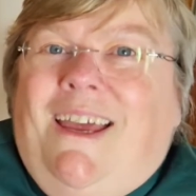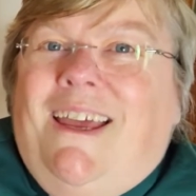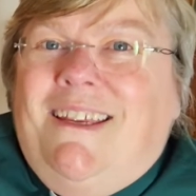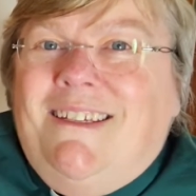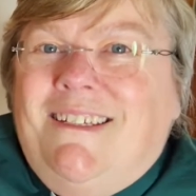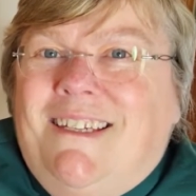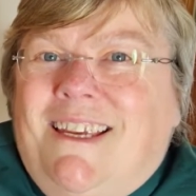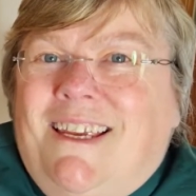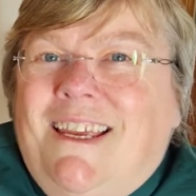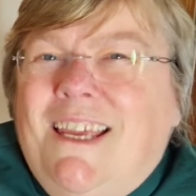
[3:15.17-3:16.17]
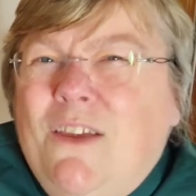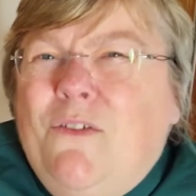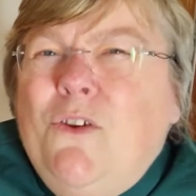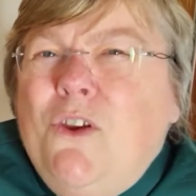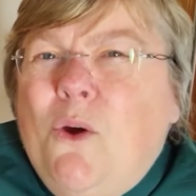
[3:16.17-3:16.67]
And
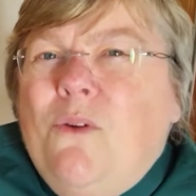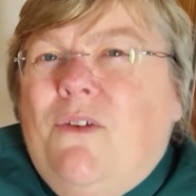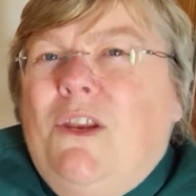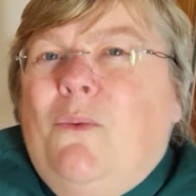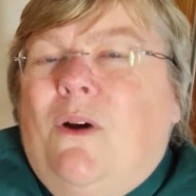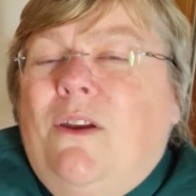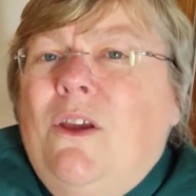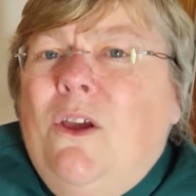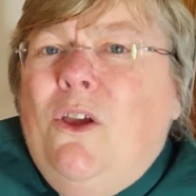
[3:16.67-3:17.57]
if you know of anyone